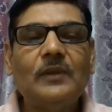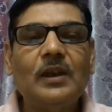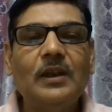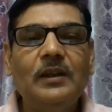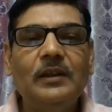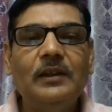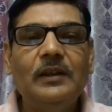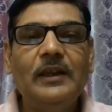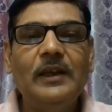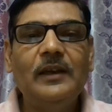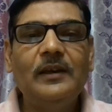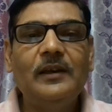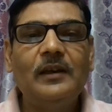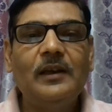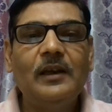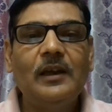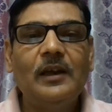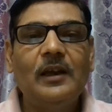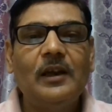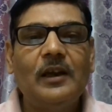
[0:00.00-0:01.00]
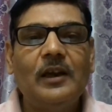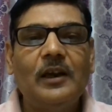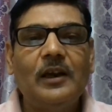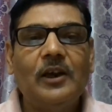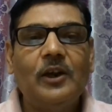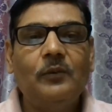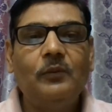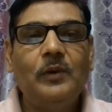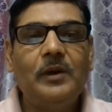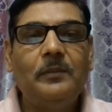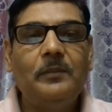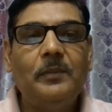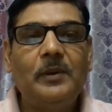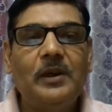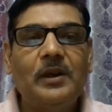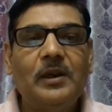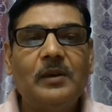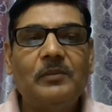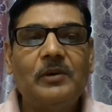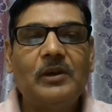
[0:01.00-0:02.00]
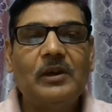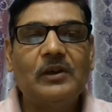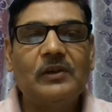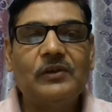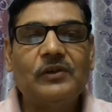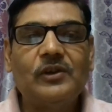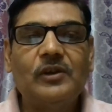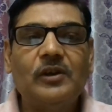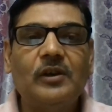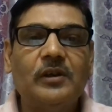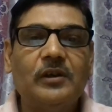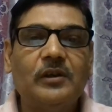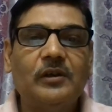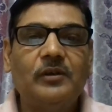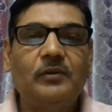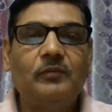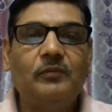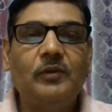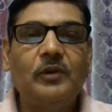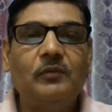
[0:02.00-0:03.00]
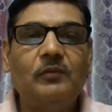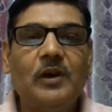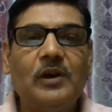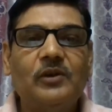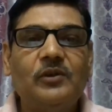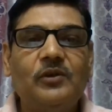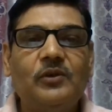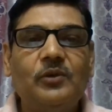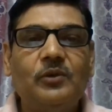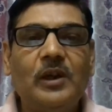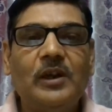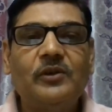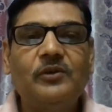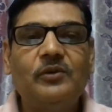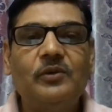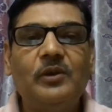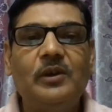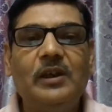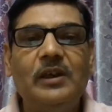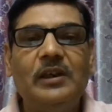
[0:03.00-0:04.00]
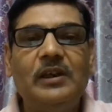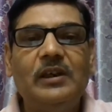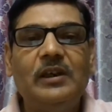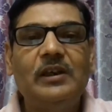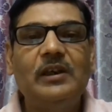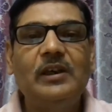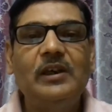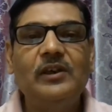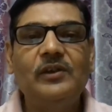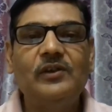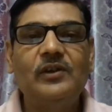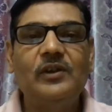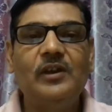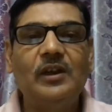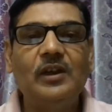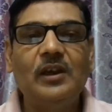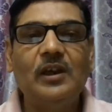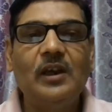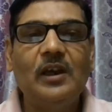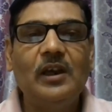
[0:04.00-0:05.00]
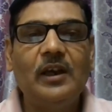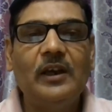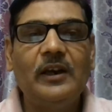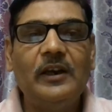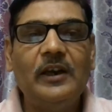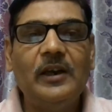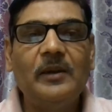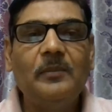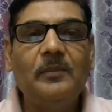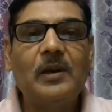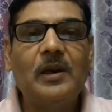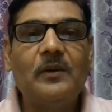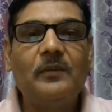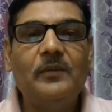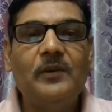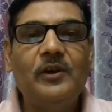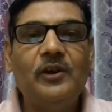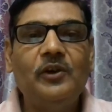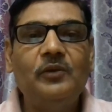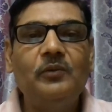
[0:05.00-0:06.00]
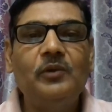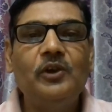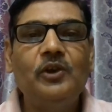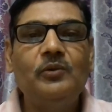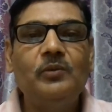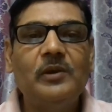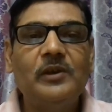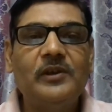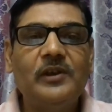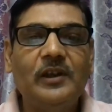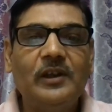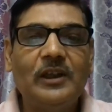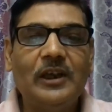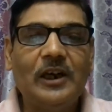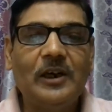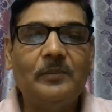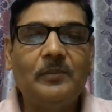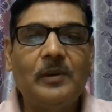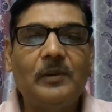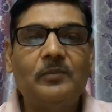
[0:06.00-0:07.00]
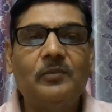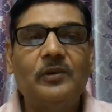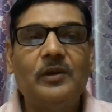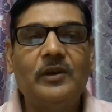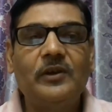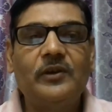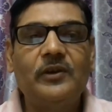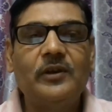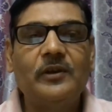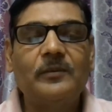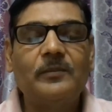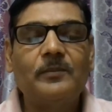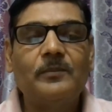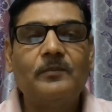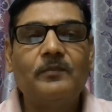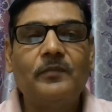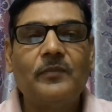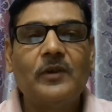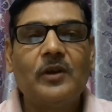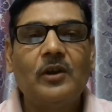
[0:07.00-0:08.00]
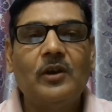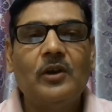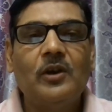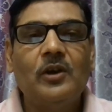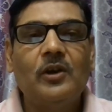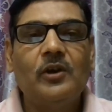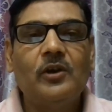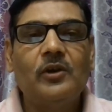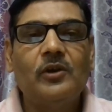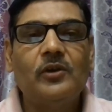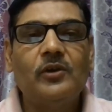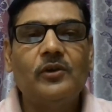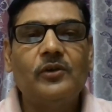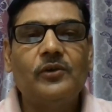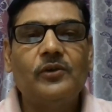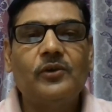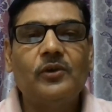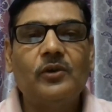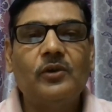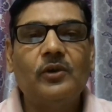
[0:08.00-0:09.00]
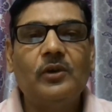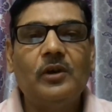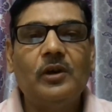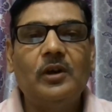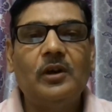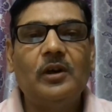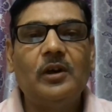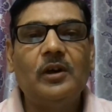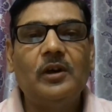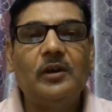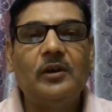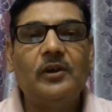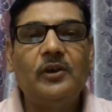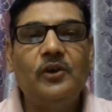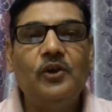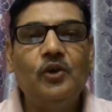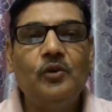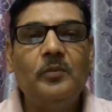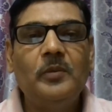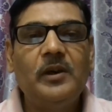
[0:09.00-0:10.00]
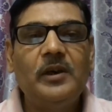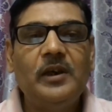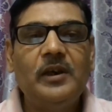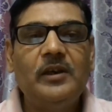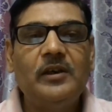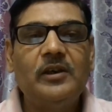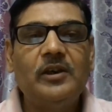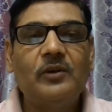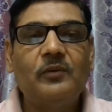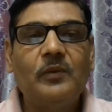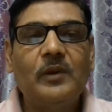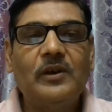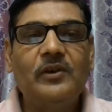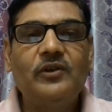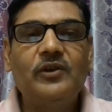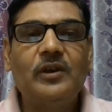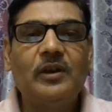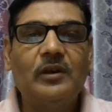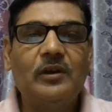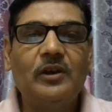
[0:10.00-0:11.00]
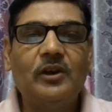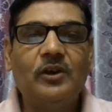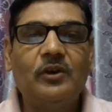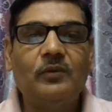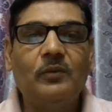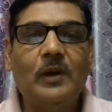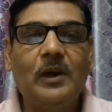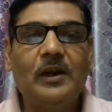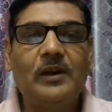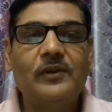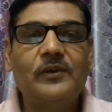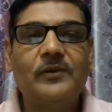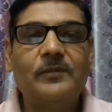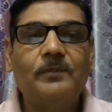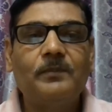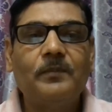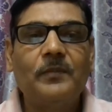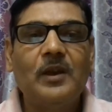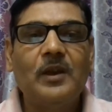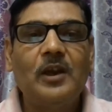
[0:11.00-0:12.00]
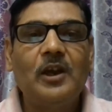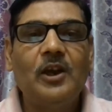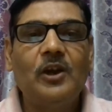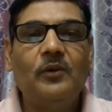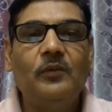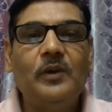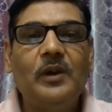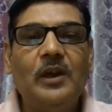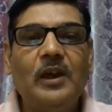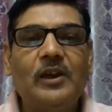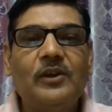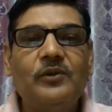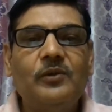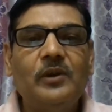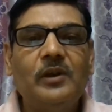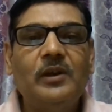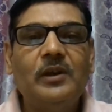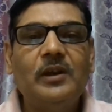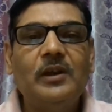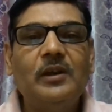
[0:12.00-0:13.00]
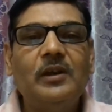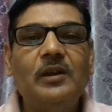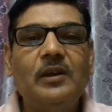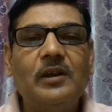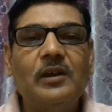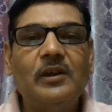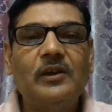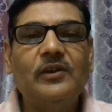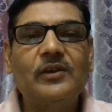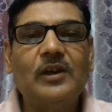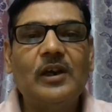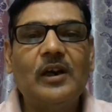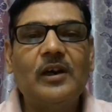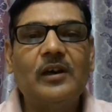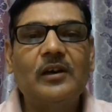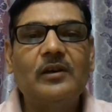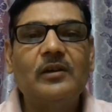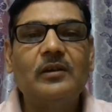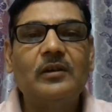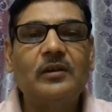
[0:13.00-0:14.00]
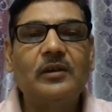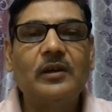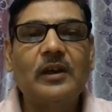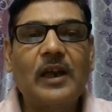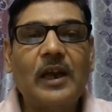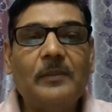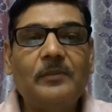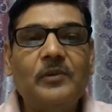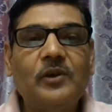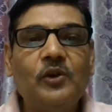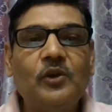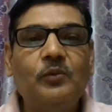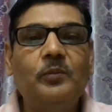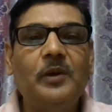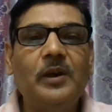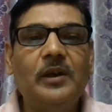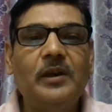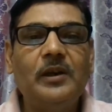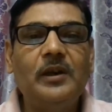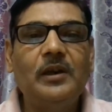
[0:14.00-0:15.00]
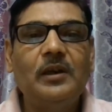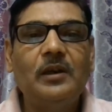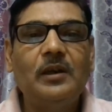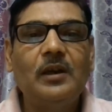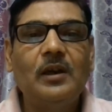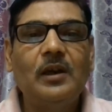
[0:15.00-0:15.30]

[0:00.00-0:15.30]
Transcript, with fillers: then we become concerned. We want to actually increase the number of individuals in that population. So uh, human intervention requires we actually start uh, captive breeding.